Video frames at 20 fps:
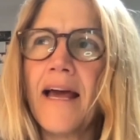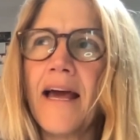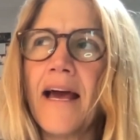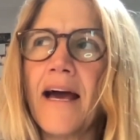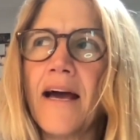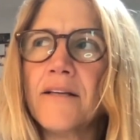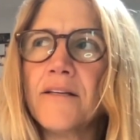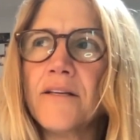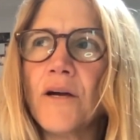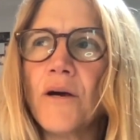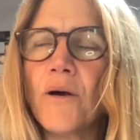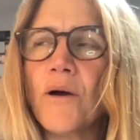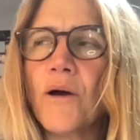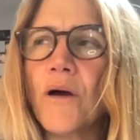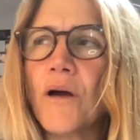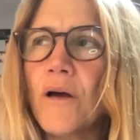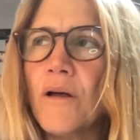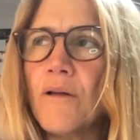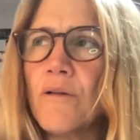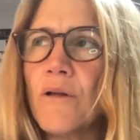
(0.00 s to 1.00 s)
And
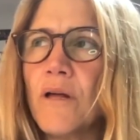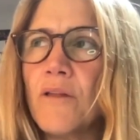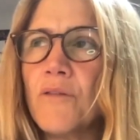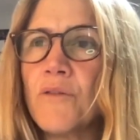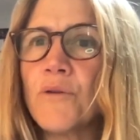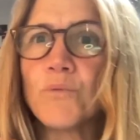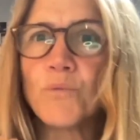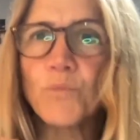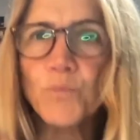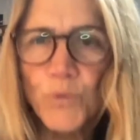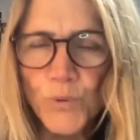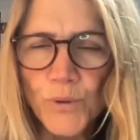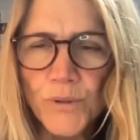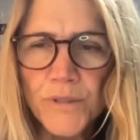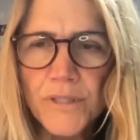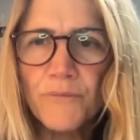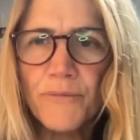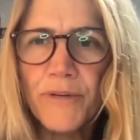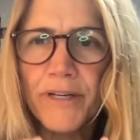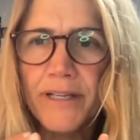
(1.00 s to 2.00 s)
the
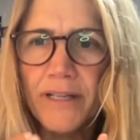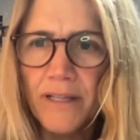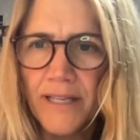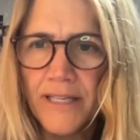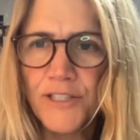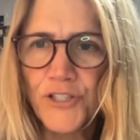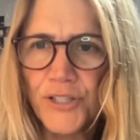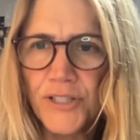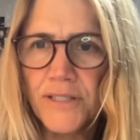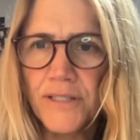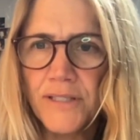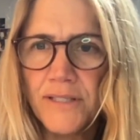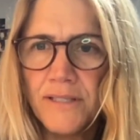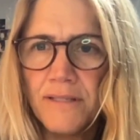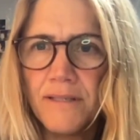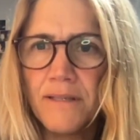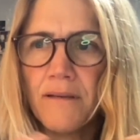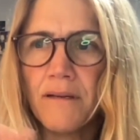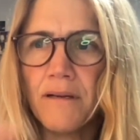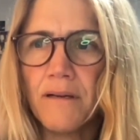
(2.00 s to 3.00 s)
rules and
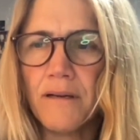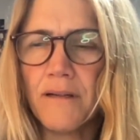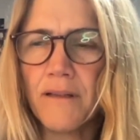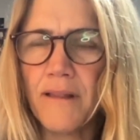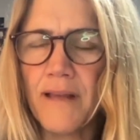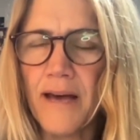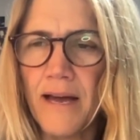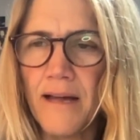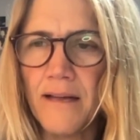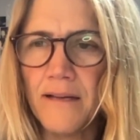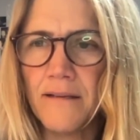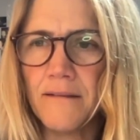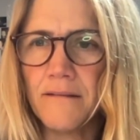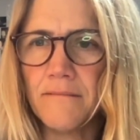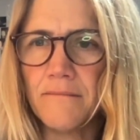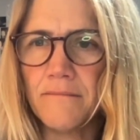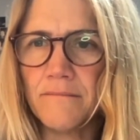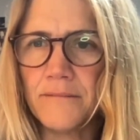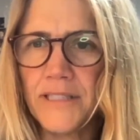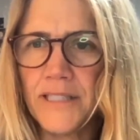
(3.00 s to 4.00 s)
regulations that
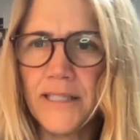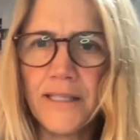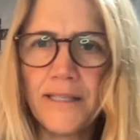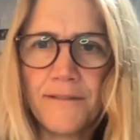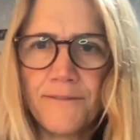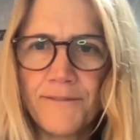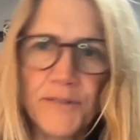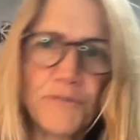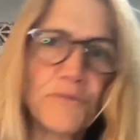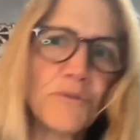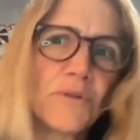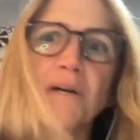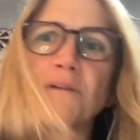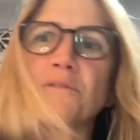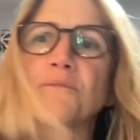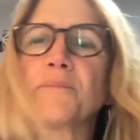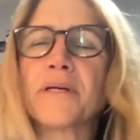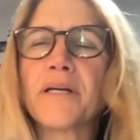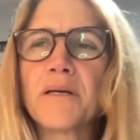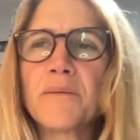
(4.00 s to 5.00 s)
the federal
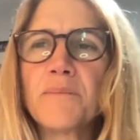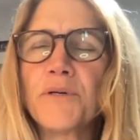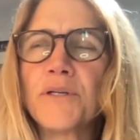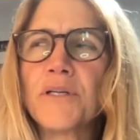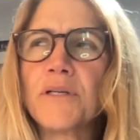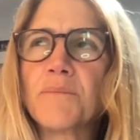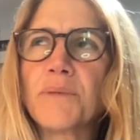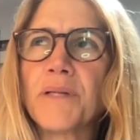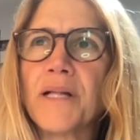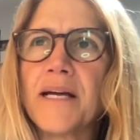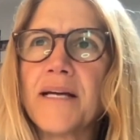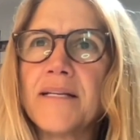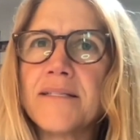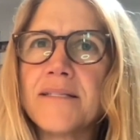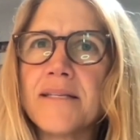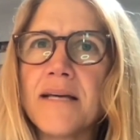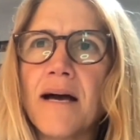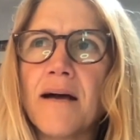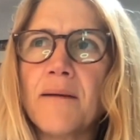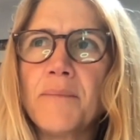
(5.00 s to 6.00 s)
government can put in
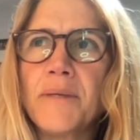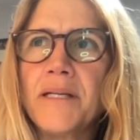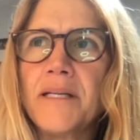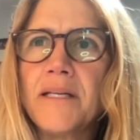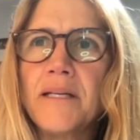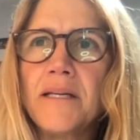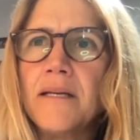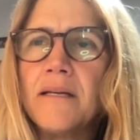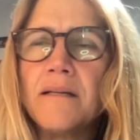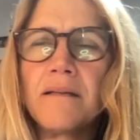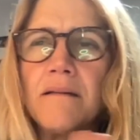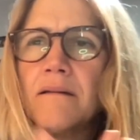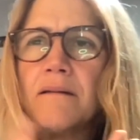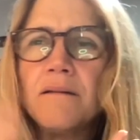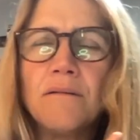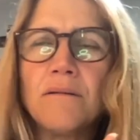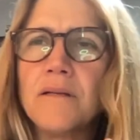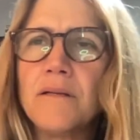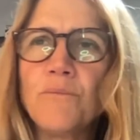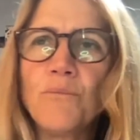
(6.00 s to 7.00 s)
place, I mean,
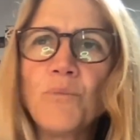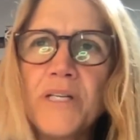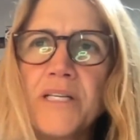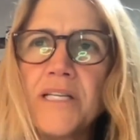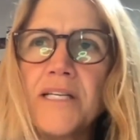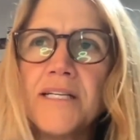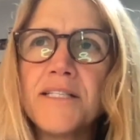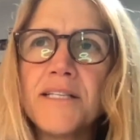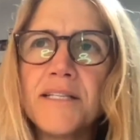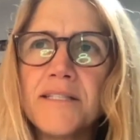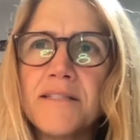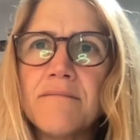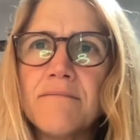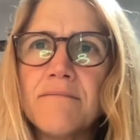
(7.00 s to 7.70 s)
the